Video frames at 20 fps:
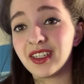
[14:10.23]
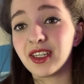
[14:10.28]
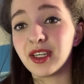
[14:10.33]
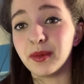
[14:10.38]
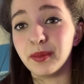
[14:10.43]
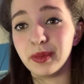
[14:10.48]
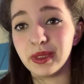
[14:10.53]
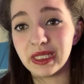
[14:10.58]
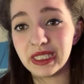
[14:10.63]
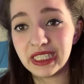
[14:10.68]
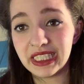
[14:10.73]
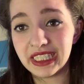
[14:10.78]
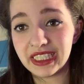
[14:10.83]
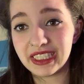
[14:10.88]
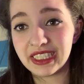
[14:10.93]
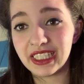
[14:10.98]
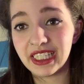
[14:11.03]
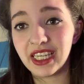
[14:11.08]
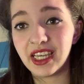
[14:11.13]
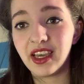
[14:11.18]

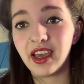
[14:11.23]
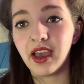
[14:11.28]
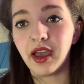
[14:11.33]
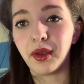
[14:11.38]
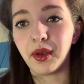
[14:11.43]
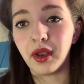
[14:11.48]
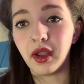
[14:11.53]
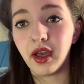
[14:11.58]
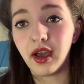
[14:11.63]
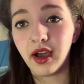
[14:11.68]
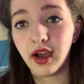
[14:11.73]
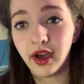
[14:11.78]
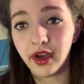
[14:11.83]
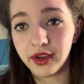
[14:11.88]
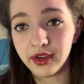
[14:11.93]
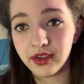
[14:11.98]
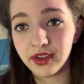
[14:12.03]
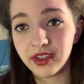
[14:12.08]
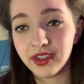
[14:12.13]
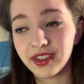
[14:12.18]
Complete and
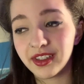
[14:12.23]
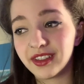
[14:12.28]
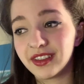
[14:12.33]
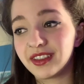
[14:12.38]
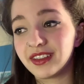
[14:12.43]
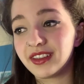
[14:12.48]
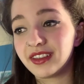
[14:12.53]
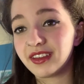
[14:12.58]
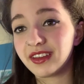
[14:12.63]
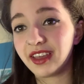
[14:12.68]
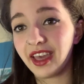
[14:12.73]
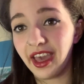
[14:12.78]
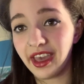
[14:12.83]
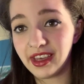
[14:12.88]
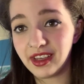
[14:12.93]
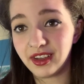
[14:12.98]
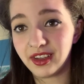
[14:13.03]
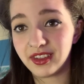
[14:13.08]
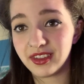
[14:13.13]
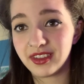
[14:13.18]
utter
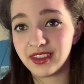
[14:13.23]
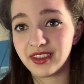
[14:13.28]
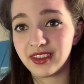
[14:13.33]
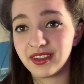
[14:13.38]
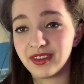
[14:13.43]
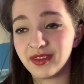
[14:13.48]
chaos.